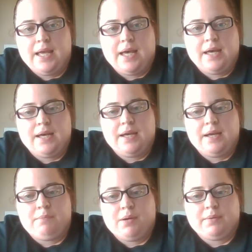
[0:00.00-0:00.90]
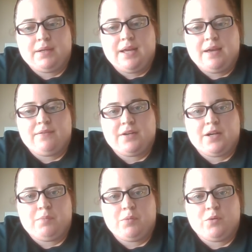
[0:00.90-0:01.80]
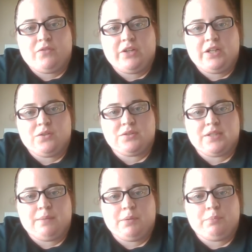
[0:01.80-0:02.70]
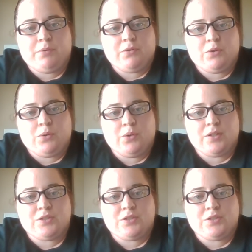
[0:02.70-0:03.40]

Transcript: I'm probably gonna have a couple more videos that I'm gonna pre-record,